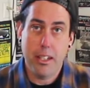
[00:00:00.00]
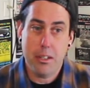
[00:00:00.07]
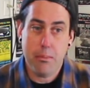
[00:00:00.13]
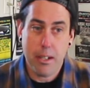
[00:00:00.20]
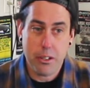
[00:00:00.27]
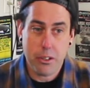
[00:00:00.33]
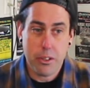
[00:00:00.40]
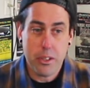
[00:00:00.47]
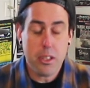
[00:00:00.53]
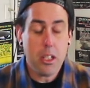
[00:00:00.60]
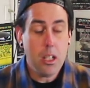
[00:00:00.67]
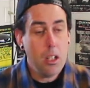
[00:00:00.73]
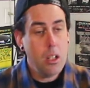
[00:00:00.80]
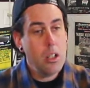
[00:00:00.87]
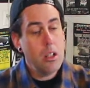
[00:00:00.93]
specialist.
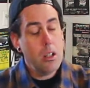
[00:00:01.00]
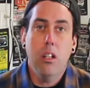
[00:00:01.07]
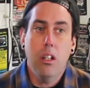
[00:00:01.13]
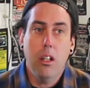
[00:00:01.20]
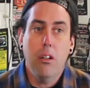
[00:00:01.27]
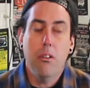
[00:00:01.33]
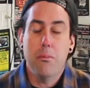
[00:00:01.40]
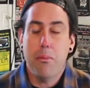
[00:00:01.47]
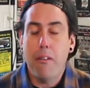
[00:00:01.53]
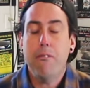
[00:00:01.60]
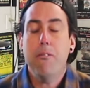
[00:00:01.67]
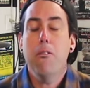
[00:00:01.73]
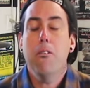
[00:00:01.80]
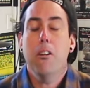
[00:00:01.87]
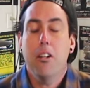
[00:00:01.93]
It was about
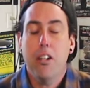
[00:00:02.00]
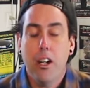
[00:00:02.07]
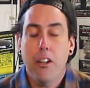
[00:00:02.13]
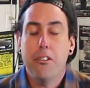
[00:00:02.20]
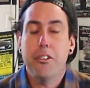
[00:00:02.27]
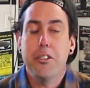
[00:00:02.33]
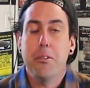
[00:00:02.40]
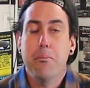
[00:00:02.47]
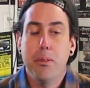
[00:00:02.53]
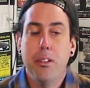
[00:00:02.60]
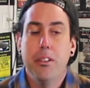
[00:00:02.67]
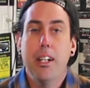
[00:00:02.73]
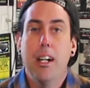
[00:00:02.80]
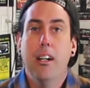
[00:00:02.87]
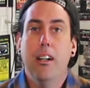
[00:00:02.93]
$400 to
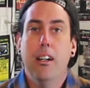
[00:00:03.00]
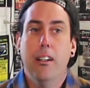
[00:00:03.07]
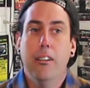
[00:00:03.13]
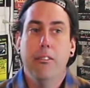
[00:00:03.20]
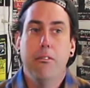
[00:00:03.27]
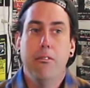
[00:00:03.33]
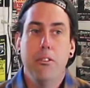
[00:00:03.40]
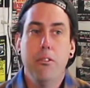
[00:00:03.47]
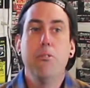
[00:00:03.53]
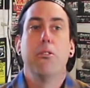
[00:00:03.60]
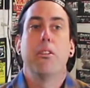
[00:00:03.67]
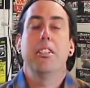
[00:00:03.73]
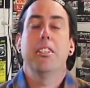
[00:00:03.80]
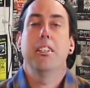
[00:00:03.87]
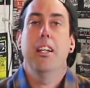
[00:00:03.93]
put
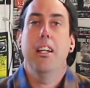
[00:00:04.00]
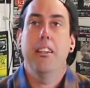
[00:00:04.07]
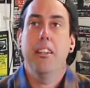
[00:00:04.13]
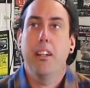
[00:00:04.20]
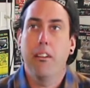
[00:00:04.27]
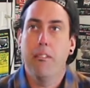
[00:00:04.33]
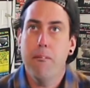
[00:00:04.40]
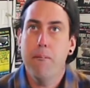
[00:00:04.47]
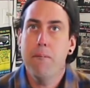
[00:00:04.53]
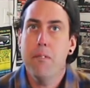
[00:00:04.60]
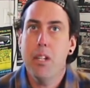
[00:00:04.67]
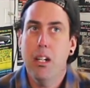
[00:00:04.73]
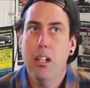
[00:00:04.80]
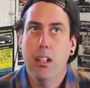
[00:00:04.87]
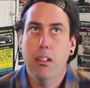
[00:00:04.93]
U-joints in that thing.
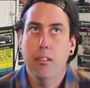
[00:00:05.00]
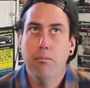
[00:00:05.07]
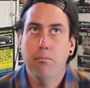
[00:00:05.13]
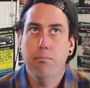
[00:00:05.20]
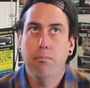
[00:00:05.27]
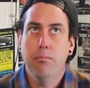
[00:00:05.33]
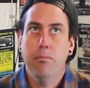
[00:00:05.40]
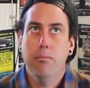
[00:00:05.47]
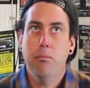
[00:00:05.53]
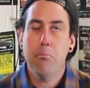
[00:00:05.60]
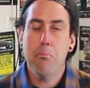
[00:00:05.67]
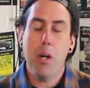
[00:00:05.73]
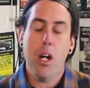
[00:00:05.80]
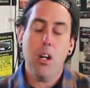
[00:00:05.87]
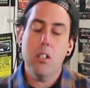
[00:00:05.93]

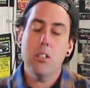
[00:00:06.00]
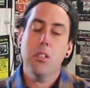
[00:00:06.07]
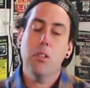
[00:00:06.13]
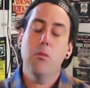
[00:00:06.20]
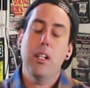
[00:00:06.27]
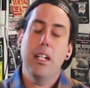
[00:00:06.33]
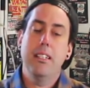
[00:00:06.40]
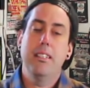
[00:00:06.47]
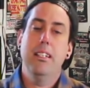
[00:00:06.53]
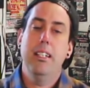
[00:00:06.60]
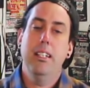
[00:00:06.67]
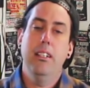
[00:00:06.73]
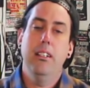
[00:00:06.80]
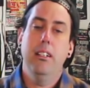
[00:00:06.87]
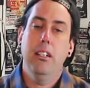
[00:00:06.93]
But also when I did
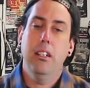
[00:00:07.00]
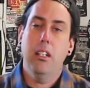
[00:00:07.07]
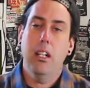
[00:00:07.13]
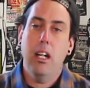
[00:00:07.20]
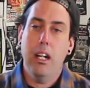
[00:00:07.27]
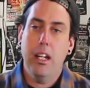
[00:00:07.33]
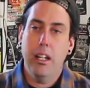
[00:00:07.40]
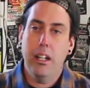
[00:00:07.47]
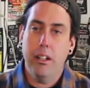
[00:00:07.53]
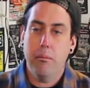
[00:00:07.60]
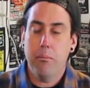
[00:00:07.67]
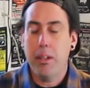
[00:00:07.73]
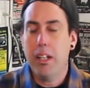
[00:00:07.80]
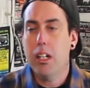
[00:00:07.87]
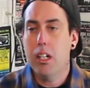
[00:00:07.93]
it,
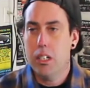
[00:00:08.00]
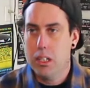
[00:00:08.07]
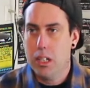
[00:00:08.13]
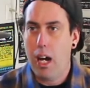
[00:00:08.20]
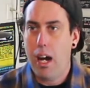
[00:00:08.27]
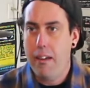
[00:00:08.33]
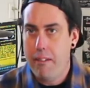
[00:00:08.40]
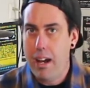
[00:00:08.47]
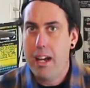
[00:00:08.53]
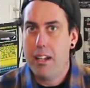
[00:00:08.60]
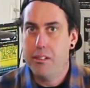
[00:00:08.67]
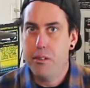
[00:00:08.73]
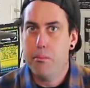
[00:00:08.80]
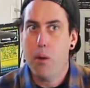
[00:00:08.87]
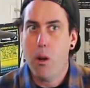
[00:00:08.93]
because I've
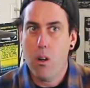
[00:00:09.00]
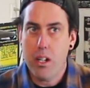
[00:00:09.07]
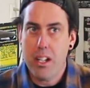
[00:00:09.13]
had some hard